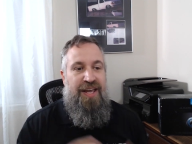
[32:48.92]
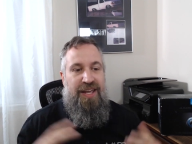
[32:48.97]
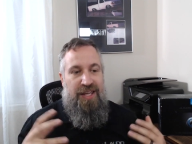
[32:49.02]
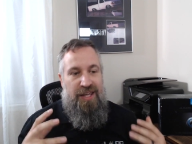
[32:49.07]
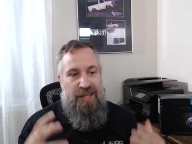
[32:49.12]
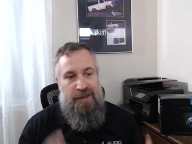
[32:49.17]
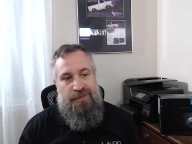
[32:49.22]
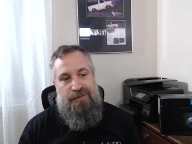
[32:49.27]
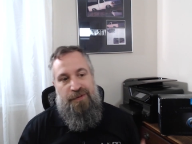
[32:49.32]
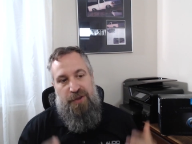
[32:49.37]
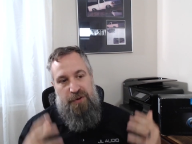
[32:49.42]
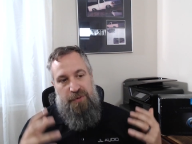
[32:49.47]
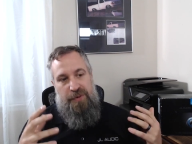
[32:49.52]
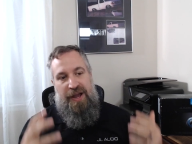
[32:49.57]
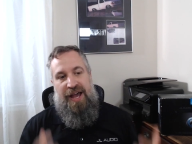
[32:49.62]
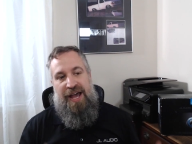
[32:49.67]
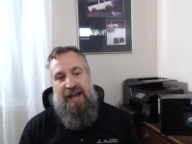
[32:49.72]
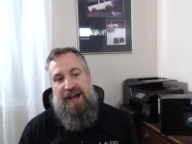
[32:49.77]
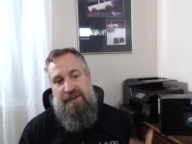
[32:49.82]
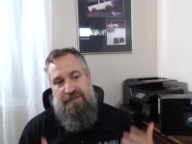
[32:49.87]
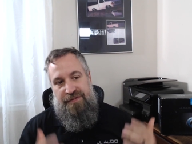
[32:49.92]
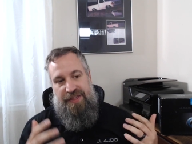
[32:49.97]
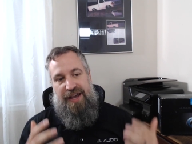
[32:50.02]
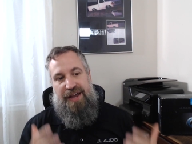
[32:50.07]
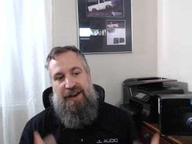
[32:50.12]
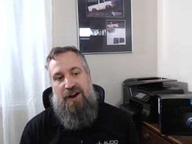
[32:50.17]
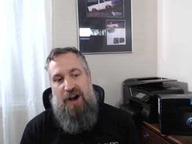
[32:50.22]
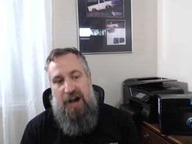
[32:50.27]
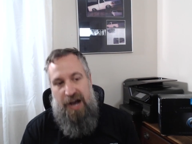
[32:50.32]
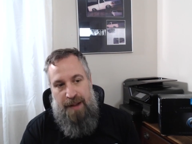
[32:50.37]
If you have
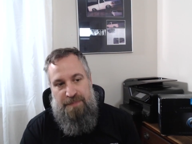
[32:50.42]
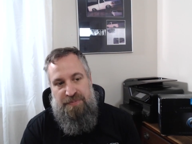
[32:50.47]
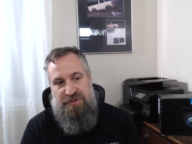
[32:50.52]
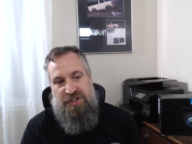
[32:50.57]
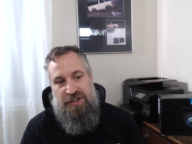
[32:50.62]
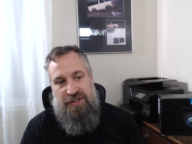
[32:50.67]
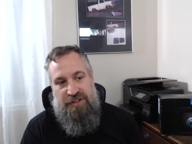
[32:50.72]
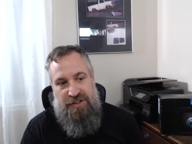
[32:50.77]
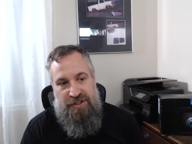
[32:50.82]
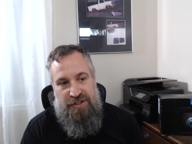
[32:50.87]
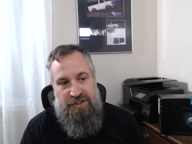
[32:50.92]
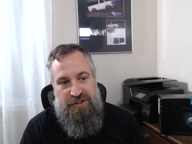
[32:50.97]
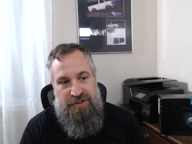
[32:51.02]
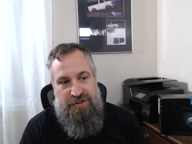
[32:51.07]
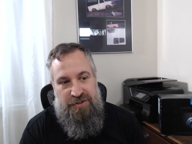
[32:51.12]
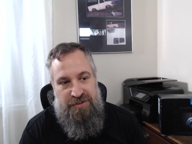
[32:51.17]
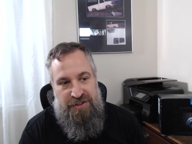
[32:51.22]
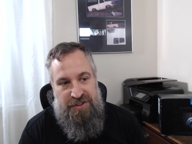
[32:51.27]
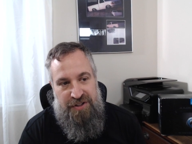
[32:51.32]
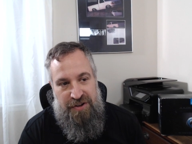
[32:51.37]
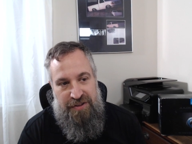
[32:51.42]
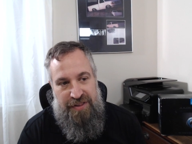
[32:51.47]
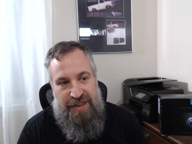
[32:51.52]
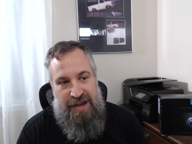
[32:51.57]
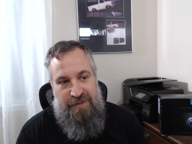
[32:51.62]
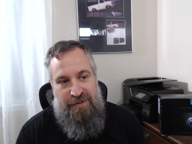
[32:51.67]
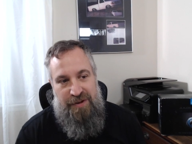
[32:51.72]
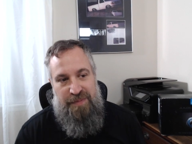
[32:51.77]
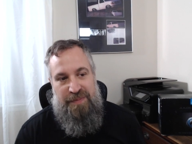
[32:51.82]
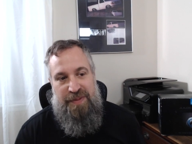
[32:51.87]
that option to do so,
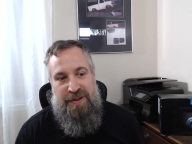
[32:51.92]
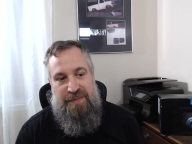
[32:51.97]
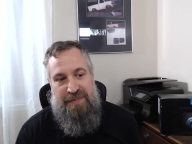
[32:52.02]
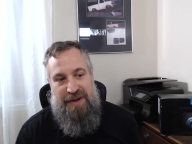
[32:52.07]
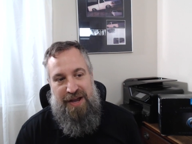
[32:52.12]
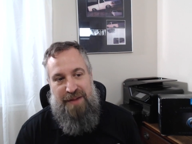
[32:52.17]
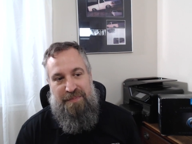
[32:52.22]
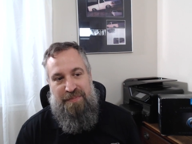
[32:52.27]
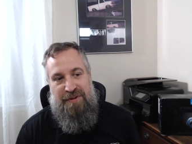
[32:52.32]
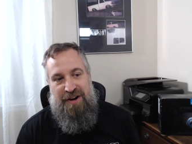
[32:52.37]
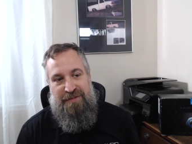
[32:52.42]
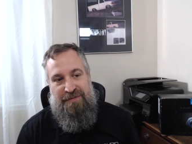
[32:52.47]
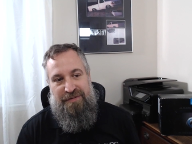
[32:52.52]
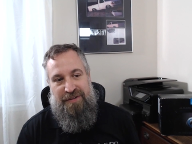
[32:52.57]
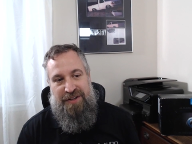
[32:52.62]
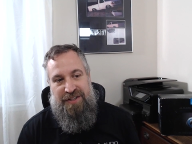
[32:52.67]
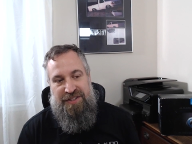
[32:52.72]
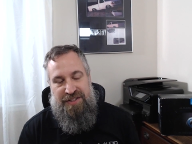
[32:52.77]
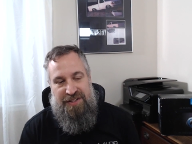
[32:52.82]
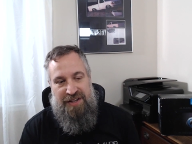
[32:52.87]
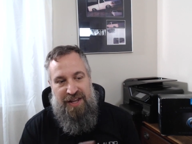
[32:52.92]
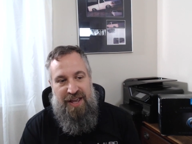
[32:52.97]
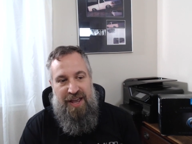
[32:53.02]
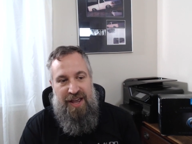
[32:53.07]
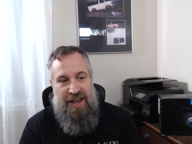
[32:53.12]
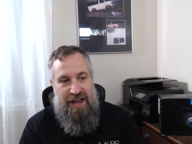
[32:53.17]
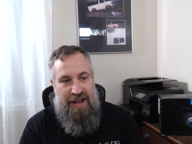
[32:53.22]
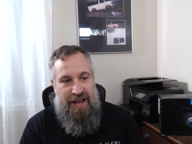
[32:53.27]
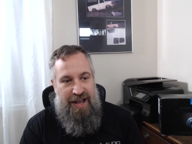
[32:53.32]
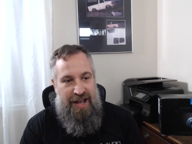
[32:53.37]
that would be my preference.
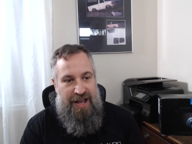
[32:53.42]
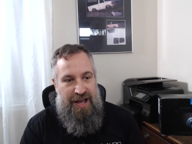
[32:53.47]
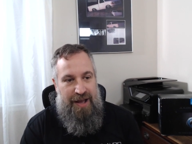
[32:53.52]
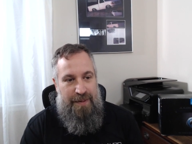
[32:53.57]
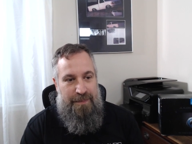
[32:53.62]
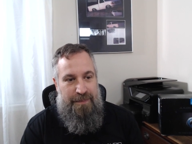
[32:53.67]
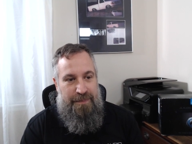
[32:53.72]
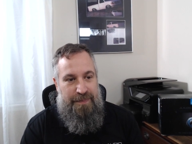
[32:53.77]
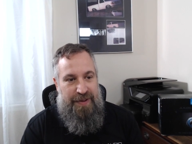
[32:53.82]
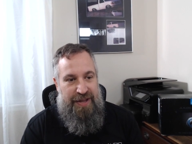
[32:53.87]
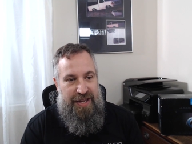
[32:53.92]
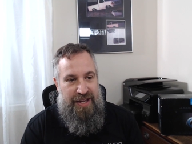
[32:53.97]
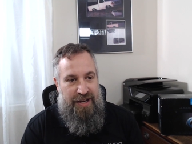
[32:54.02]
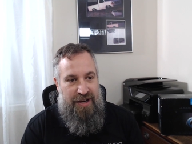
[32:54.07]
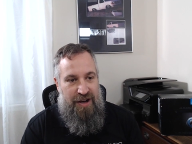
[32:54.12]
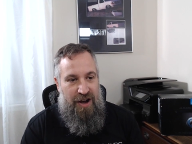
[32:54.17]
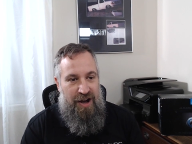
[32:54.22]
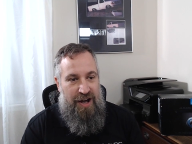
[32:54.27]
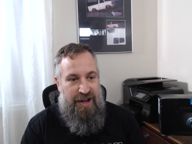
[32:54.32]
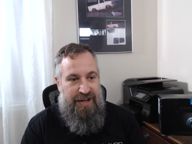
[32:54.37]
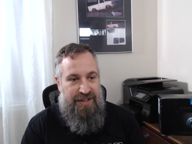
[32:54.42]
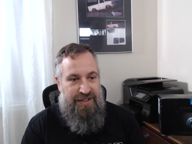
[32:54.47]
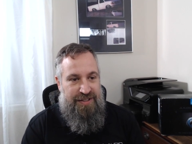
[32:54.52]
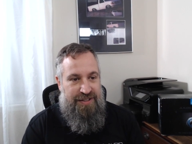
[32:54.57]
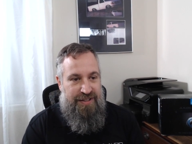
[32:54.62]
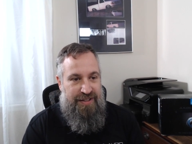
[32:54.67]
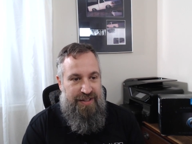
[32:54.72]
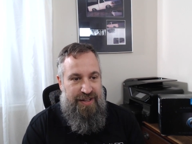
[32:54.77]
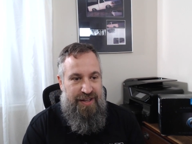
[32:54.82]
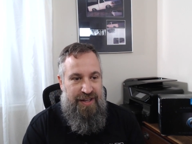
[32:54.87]
But
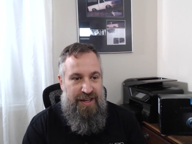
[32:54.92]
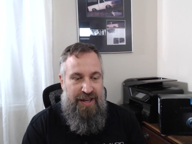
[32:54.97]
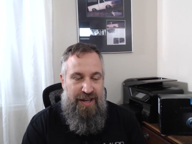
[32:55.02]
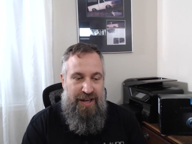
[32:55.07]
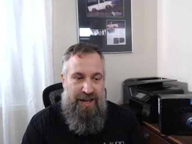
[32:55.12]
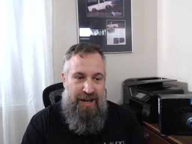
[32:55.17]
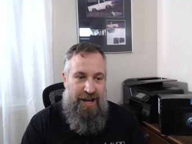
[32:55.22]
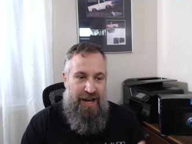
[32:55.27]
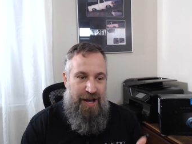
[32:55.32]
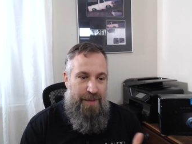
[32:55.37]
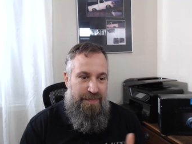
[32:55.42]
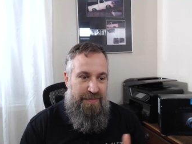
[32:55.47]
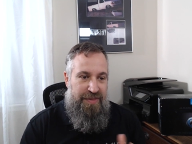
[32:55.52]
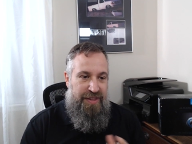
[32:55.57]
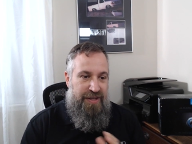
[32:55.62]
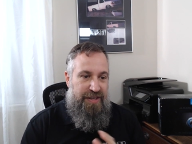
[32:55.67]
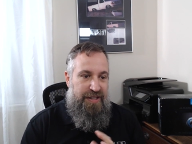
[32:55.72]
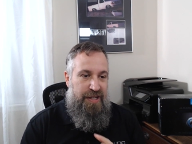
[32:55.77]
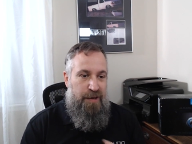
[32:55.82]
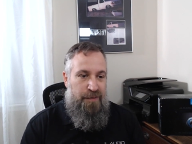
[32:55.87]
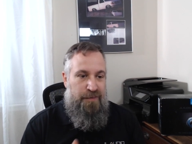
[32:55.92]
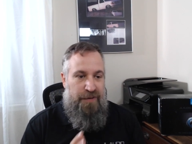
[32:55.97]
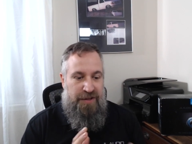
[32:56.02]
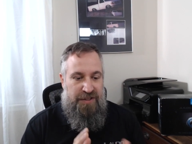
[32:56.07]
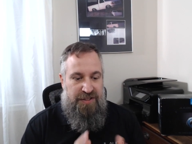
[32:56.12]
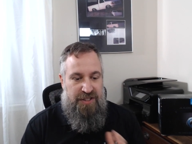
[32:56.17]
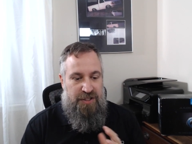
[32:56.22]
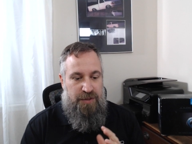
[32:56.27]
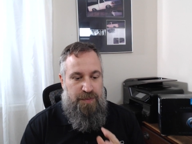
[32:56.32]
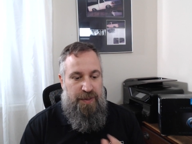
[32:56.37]
honestly, the
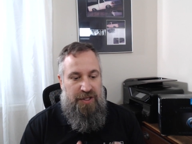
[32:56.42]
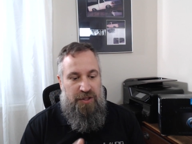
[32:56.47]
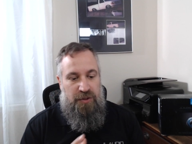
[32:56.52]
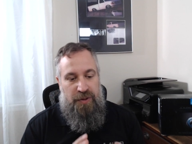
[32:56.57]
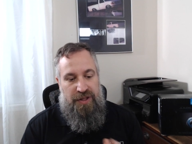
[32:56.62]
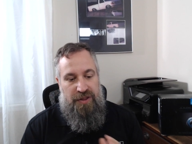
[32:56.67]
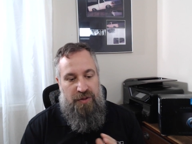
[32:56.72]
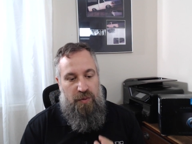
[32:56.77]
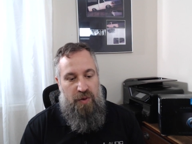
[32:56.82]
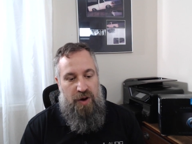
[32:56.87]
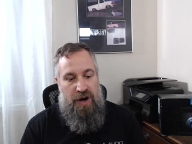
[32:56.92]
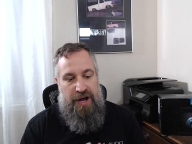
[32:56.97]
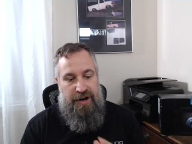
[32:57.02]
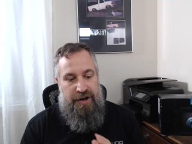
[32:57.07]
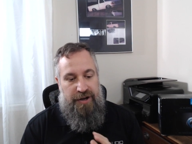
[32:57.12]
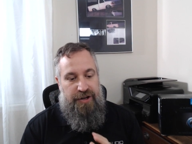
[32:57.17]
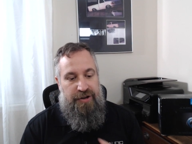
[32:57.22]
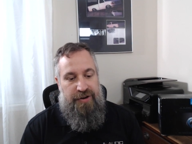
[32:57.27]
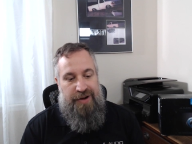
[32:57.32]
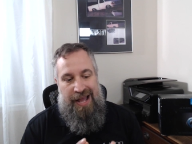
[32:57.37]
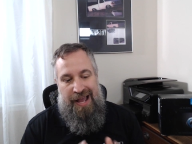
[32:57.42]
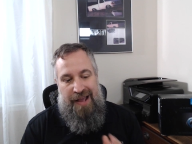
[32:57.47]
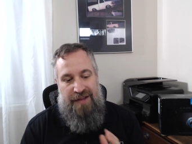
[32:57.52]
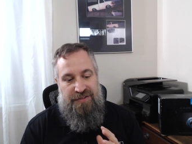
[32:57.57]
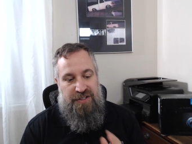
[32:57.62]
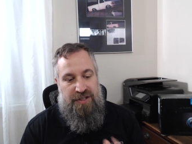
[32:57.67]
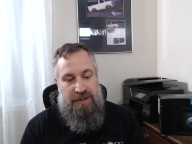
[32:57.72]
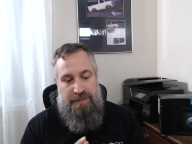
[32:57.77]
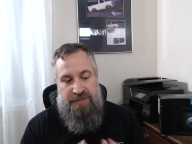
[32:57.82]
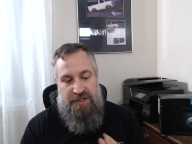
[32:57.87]
differences between the water, you'll
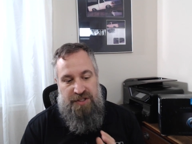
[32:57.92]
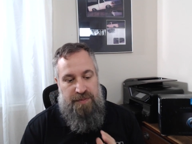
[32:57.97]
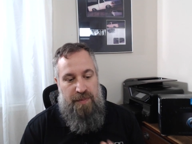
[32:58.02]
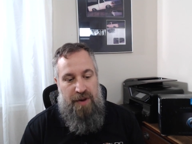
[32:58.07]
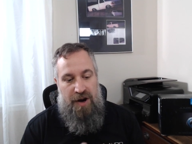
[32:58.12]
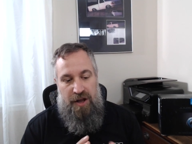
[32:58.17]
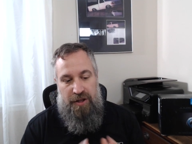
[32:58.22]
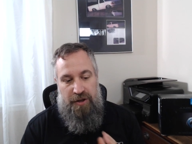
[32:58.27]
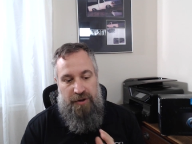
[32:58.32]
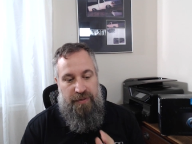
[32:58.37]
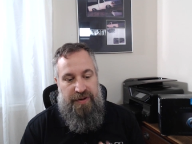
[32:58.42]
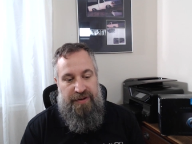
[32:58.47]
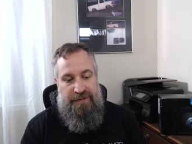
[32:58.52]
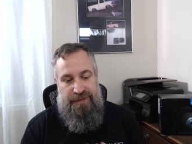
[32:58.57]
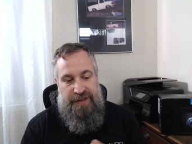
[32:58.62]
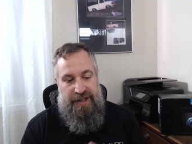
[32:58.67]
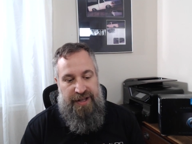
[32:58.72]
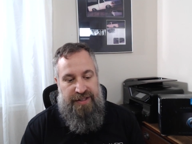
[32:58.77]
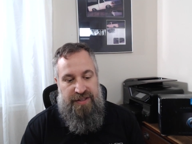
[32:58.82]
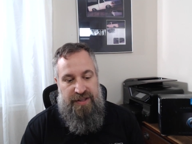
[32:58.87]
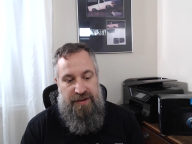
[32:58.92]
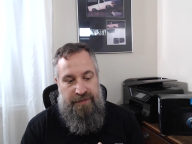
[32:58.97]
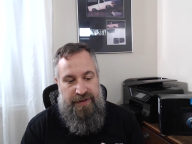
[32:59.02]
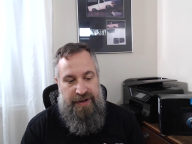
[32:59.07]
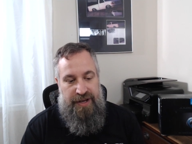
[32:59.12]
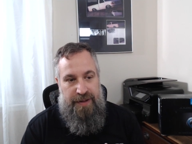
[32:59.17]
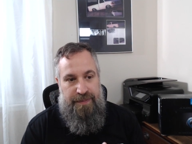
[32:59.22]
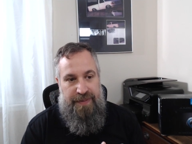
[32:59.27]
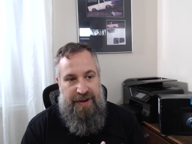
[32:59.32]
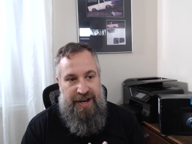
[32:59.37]
have some smaller
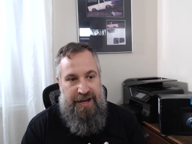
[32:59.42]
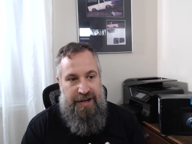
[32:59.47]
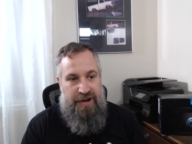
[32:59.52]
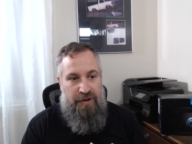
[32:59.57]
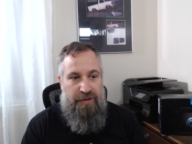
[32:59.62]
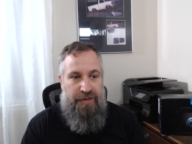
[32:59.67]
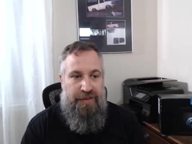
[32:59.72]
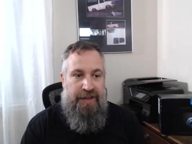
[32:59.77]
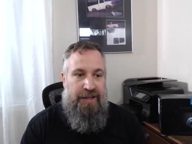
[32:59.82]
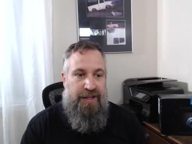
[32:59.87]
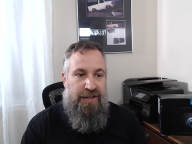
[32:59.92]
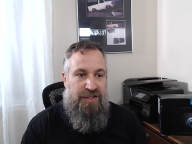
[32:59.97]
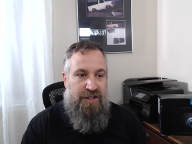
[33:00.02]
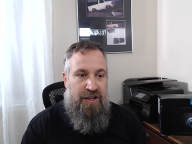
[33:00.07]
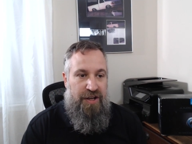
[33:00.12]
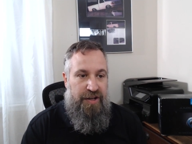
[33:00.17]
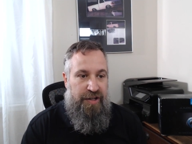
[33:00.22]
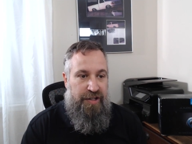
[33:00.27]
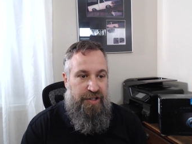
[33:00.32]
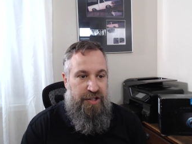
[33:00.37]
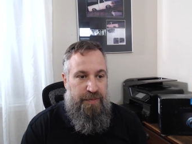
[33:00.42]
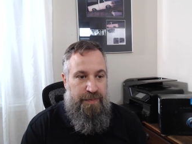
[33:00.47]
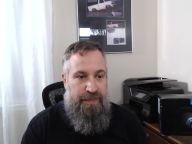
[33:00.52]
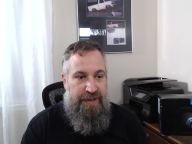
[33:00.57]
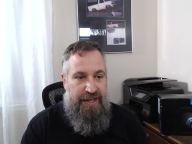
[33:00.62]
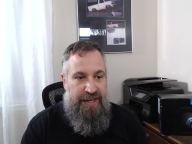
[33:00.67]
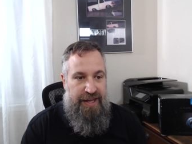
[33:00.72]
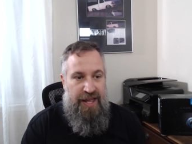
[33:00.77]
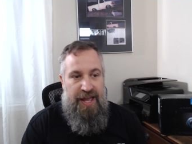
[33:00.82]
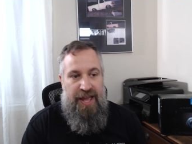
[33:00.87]
reflectivity, but I don't think it's going to
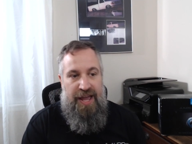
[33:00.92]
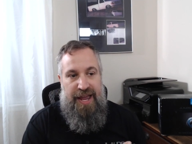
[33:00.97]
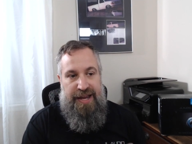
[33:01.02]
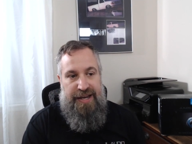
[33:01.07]
be a